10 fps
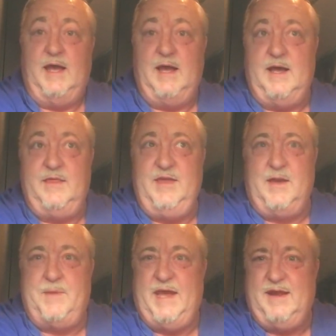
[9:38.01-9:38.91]
I
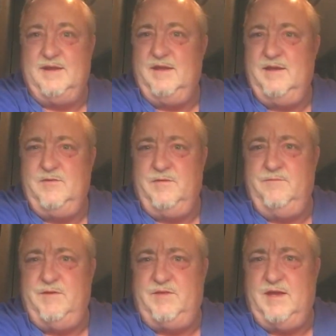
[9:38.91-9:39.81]
think I paid
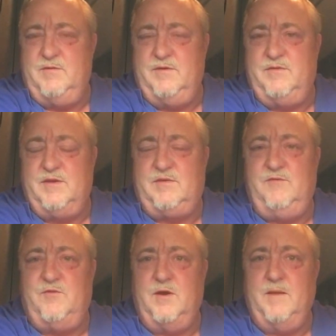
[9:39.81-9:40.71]
$150,
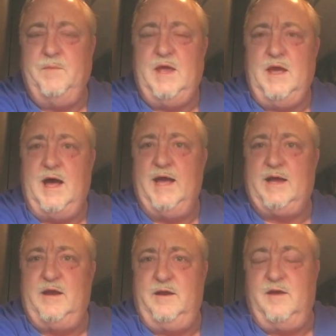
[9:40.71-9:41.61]
$160 for it. I
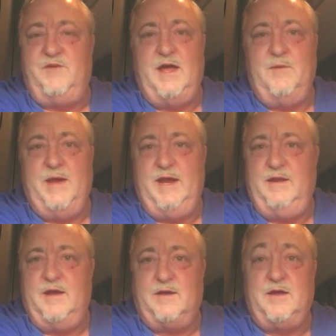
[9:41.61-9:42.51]
got it off
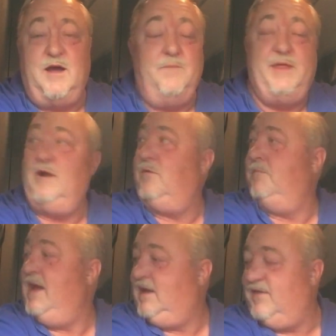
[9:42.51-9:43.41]
iowa80.com. They
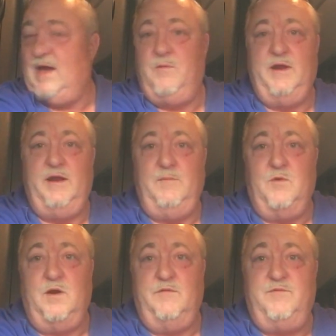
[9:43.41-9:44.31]
don't make that one
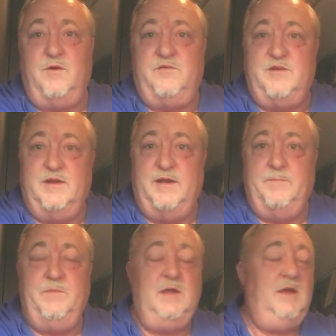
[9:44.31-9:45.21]
anymore, unfortunately.
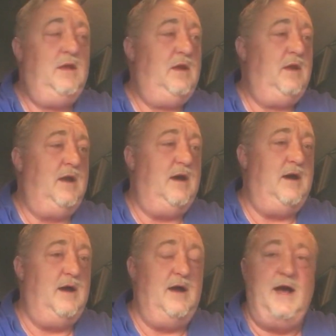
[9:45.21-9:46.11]

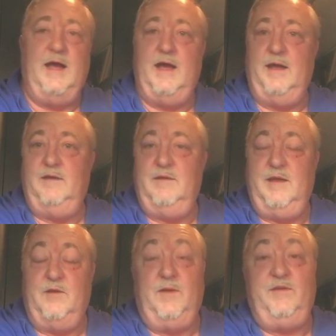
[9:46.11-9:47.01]

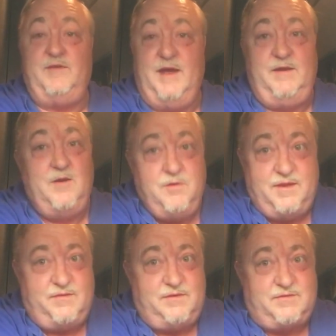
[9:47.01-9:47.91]
And the reason I know
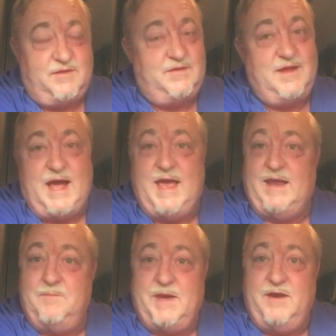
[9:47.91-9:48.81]
this is because I
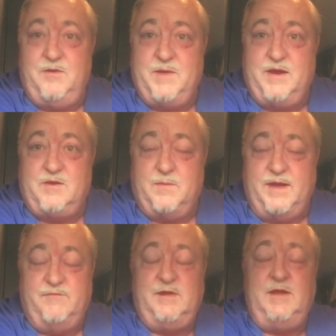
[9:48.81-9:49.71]
had to buy a new
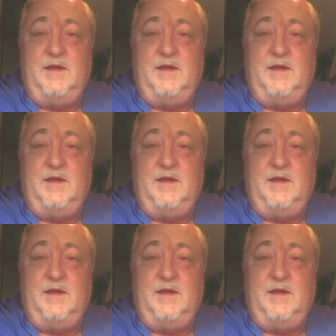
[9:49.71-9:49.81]
microwave.